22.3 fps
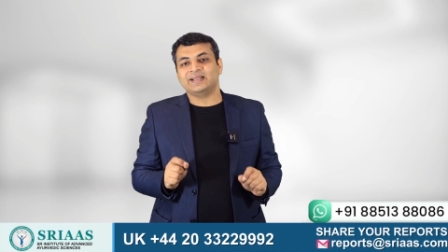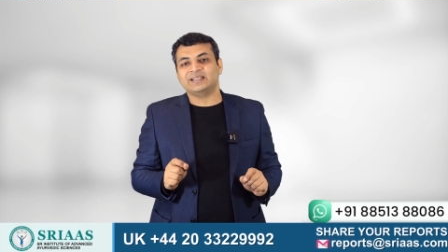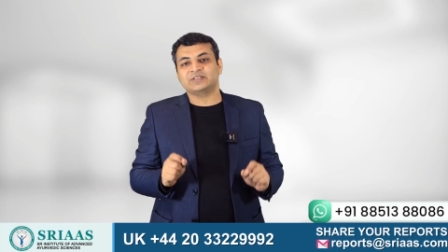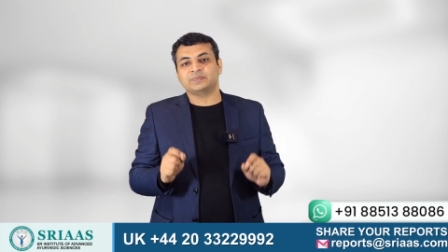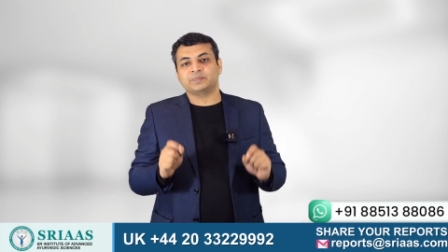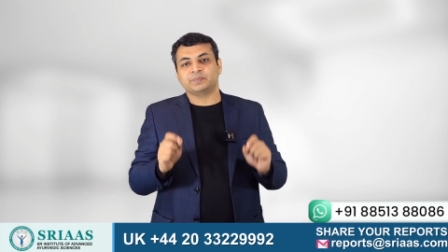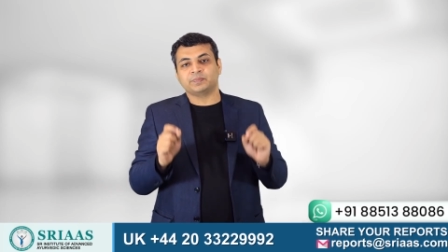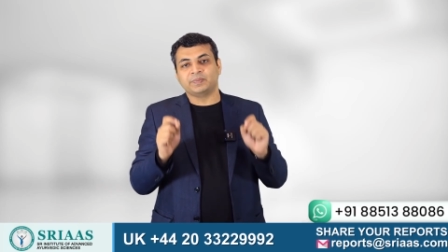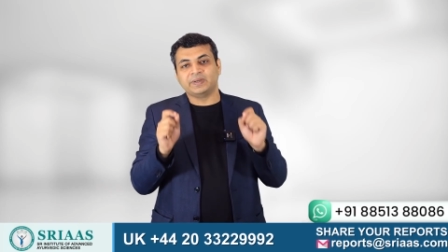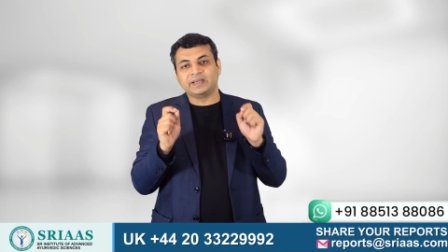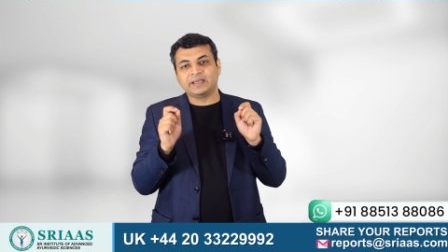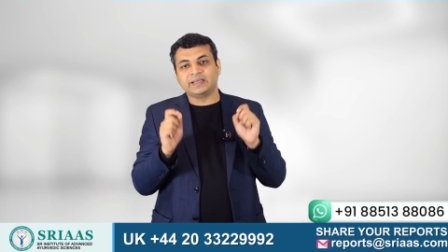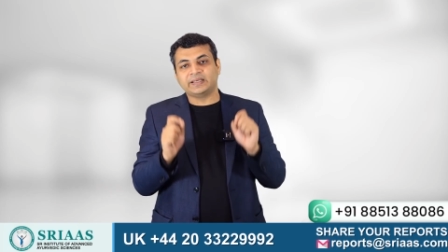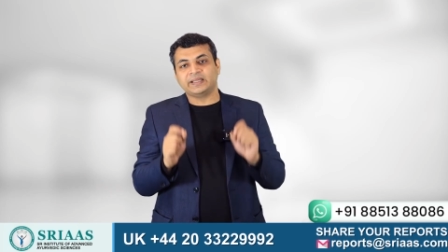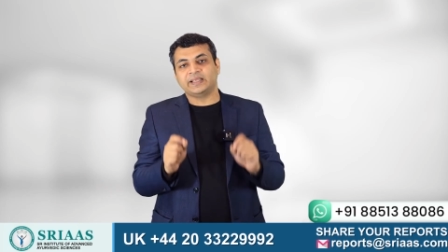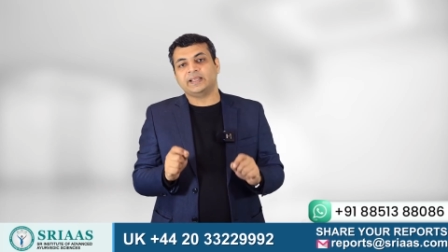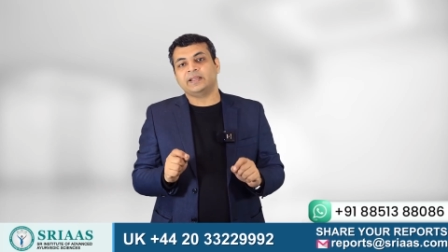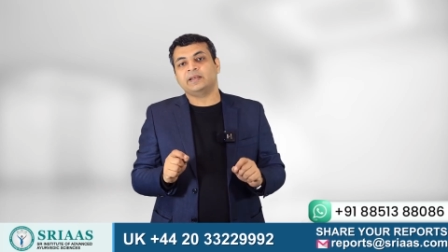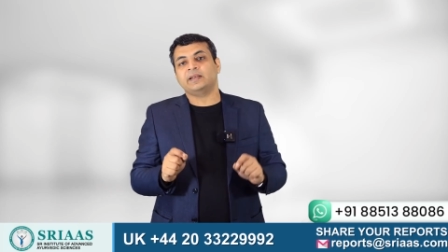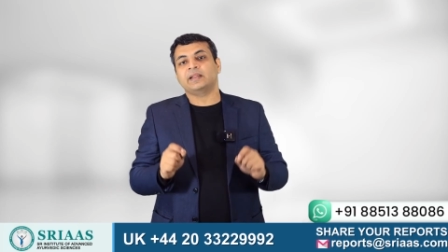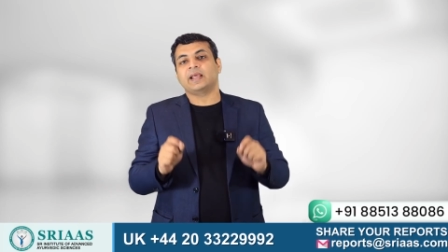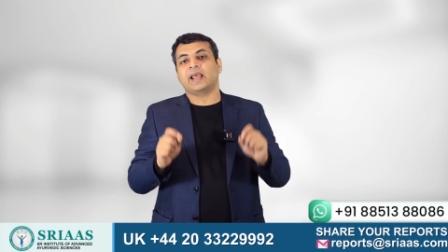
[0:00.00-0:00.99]
is
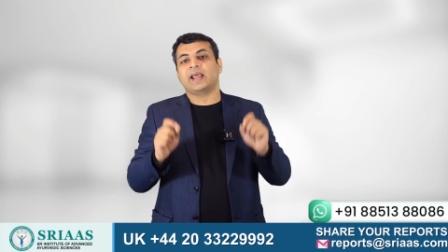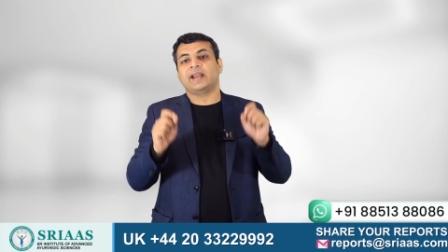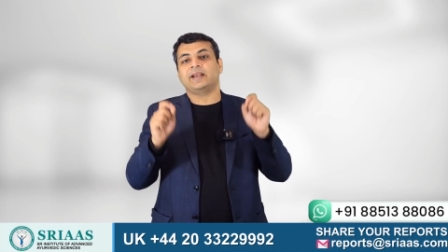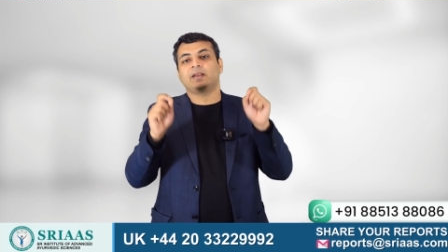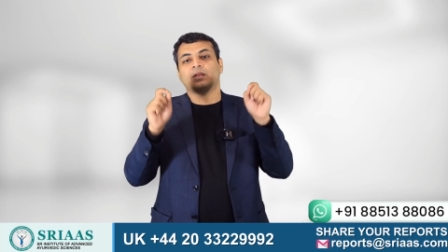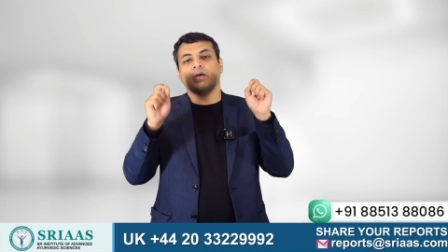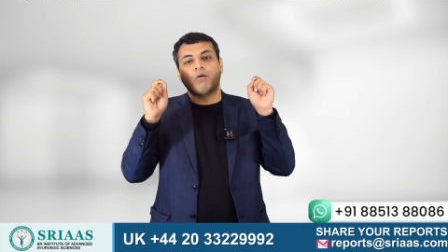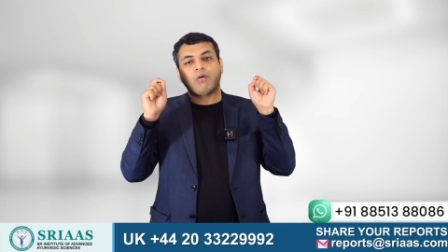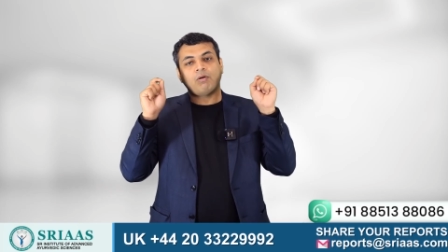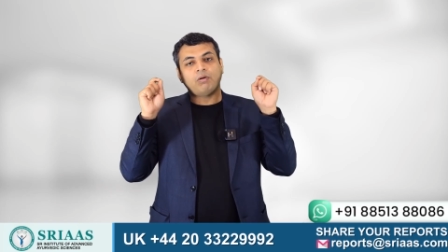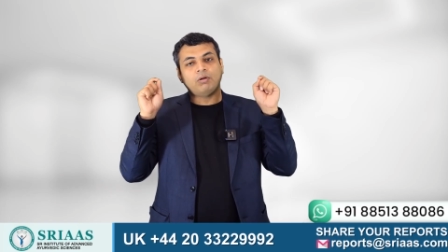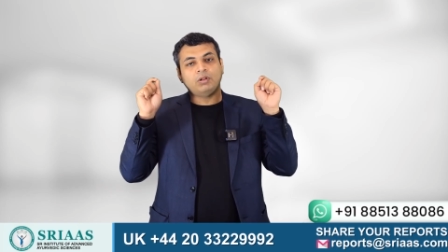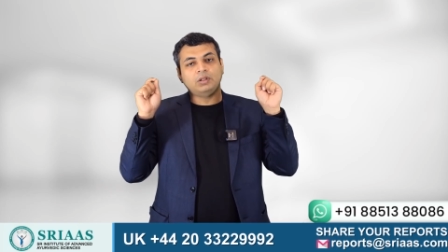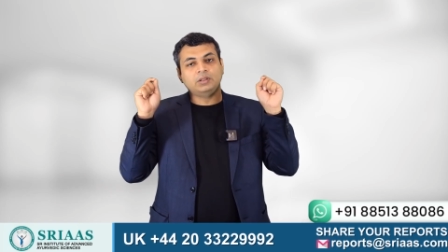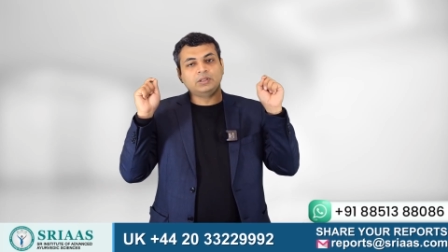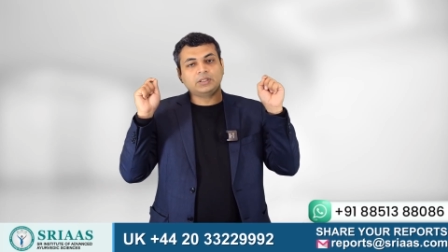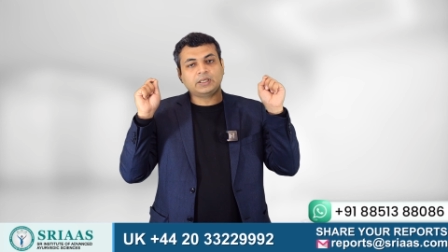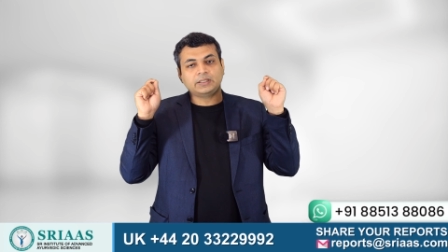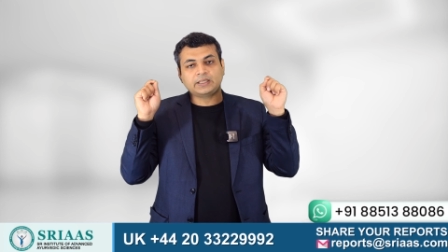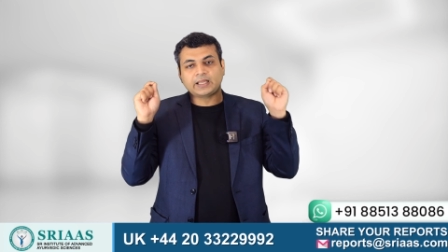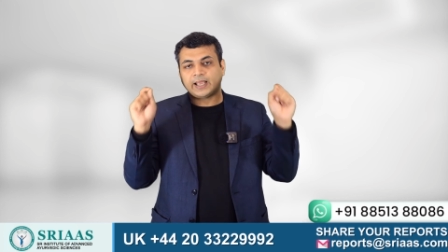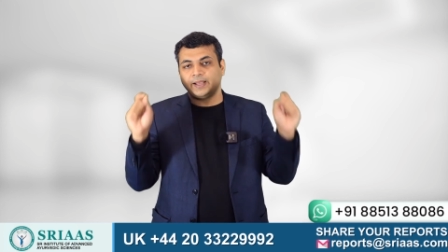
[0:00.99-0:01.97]
maintained at all
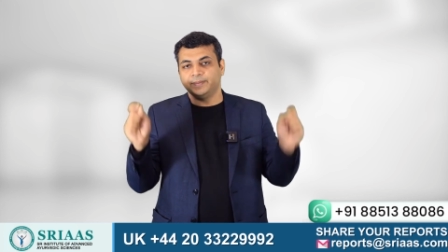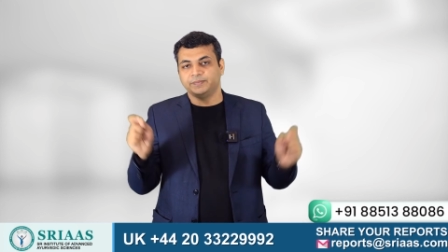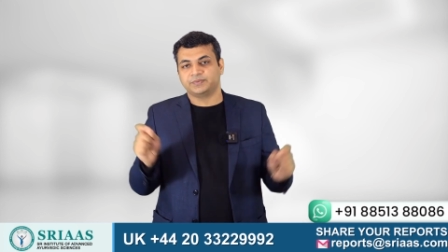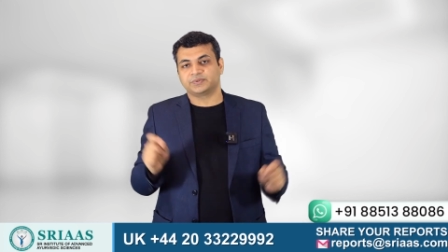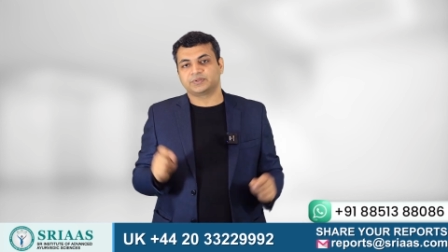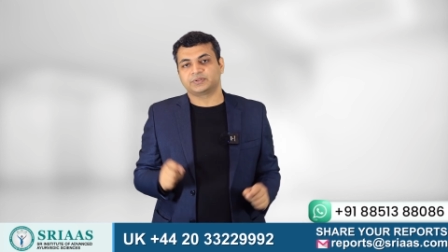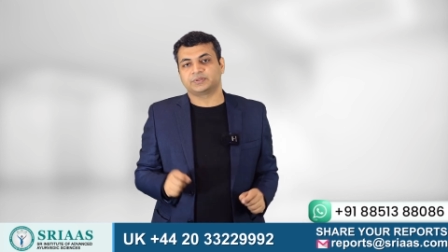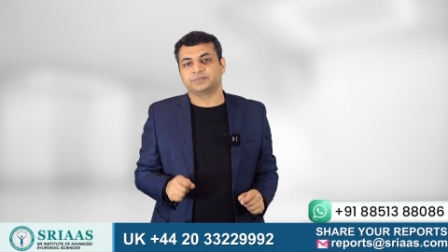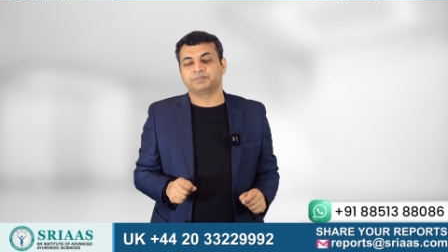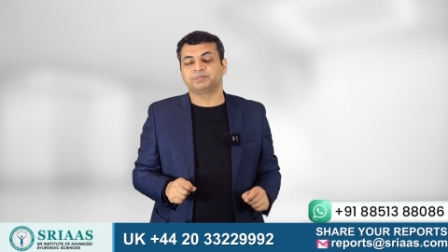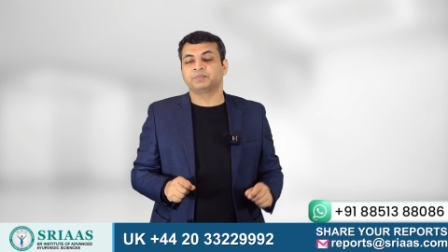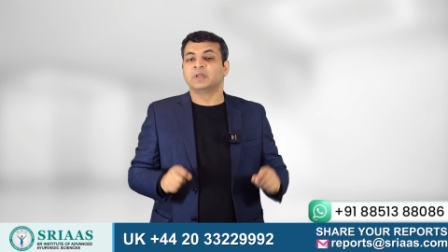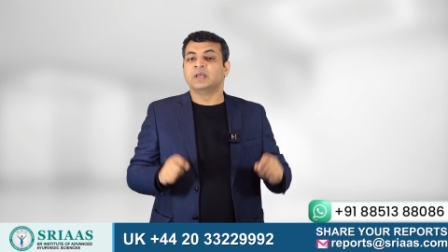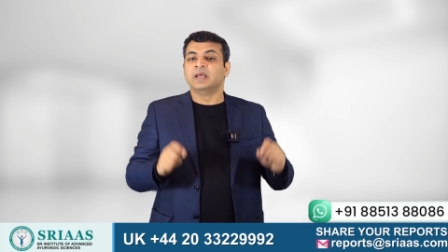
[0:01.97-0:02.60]
the times.